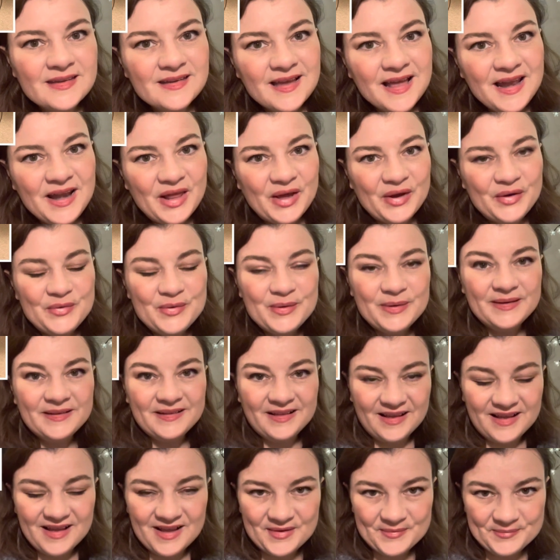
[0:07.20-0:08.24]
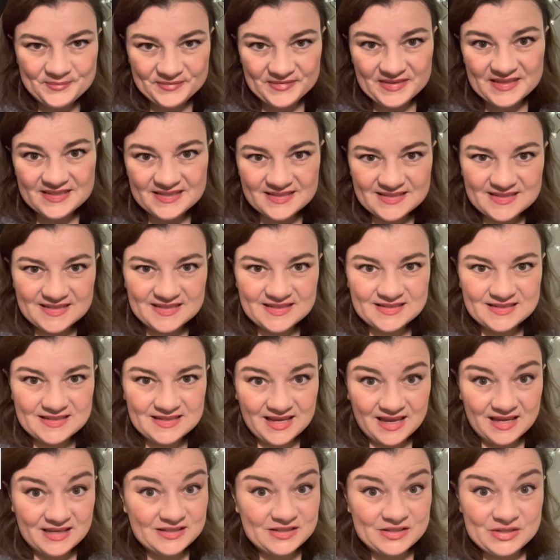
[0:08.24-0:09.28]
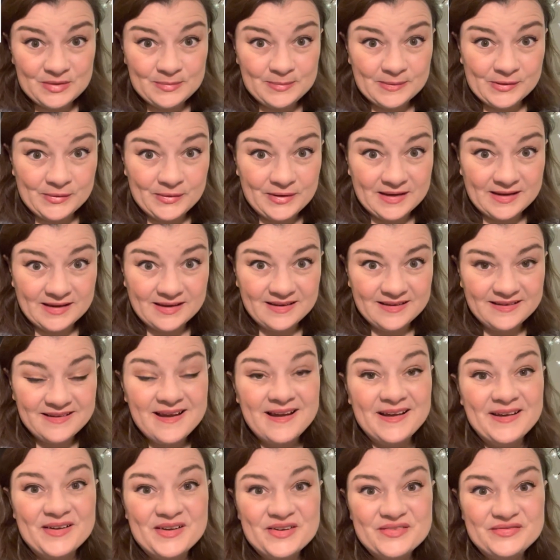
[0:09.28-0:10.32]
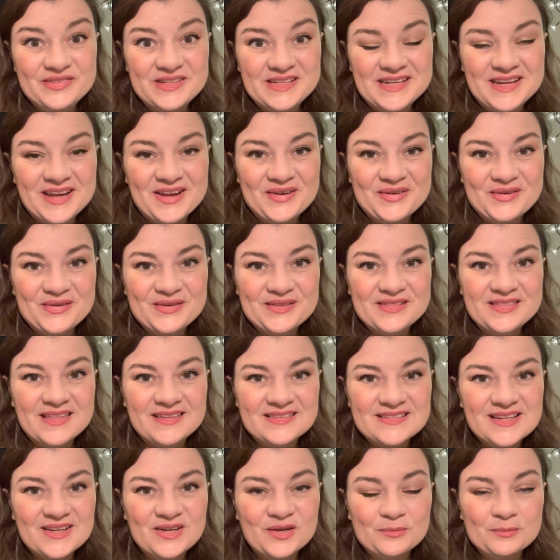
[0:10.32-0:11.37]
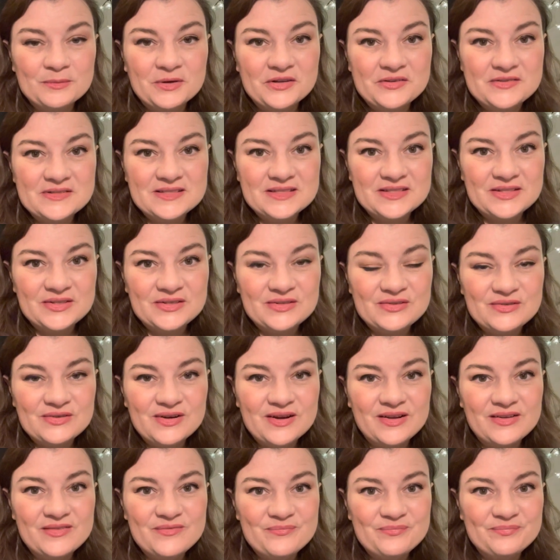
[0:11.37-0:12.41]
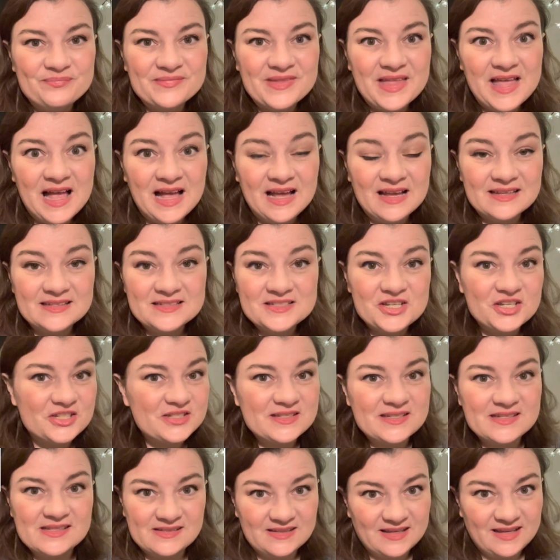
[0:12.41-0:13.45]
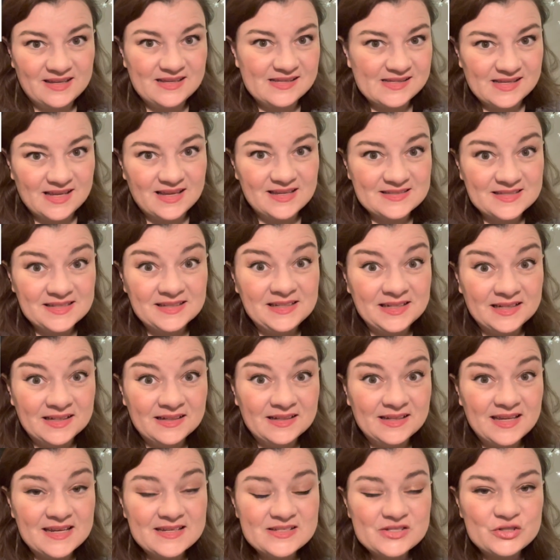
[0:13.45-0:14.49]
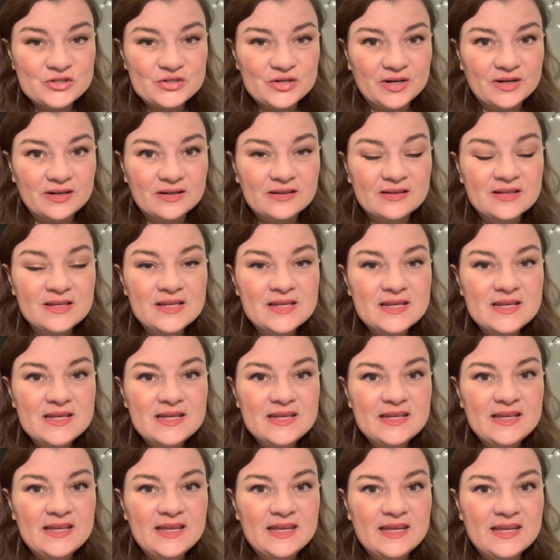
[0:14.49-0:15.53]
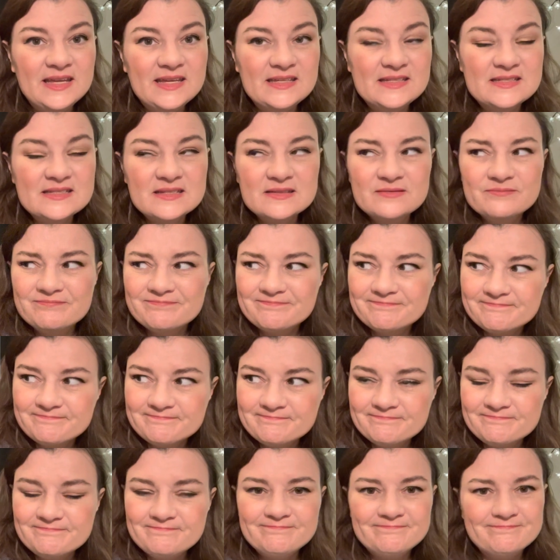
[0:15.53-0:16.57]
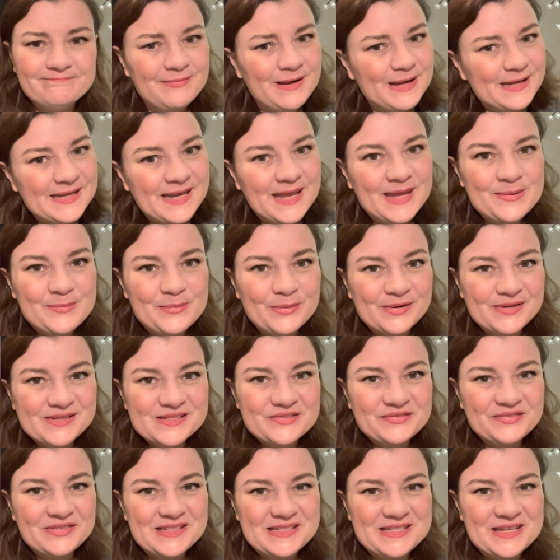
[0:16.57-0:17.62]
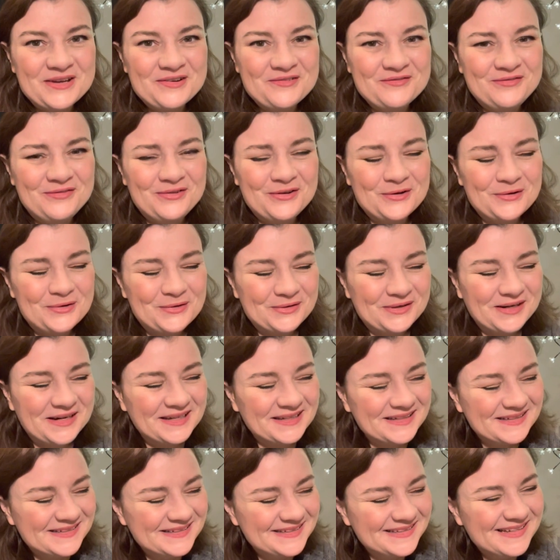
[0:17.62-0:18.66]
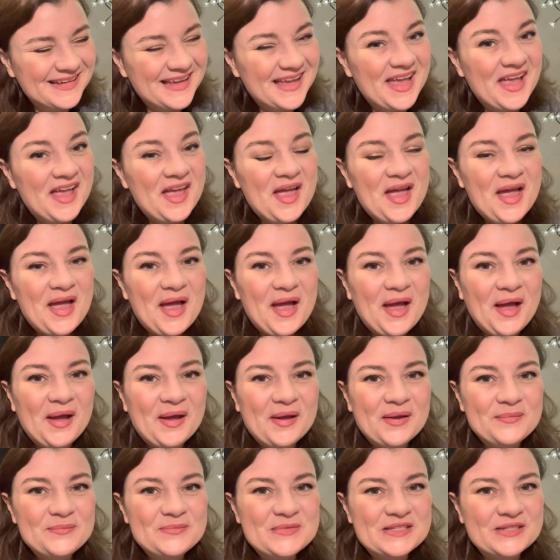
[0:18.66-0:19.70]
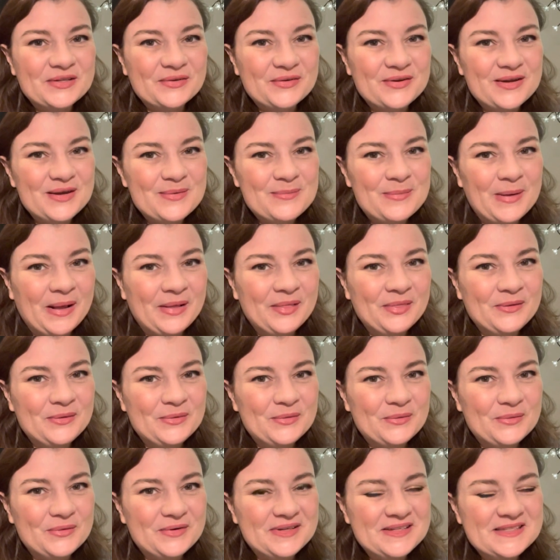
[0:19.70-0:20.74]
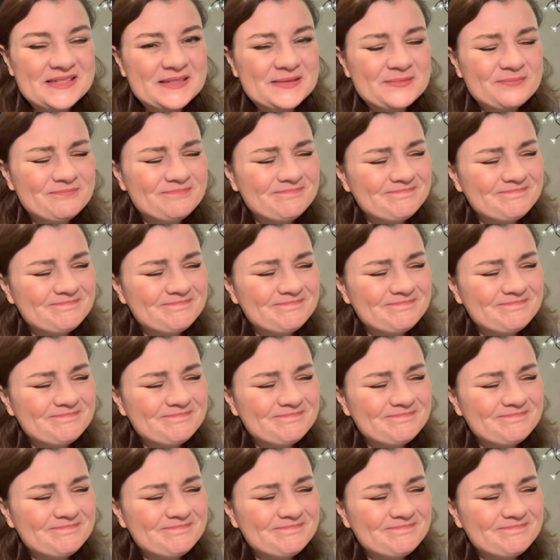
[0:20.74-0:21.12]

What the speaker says: Hello, this is a super quick video that I'm going to add just as a little extra. My neighbour is fitting flooring. I'm sorry about the noise.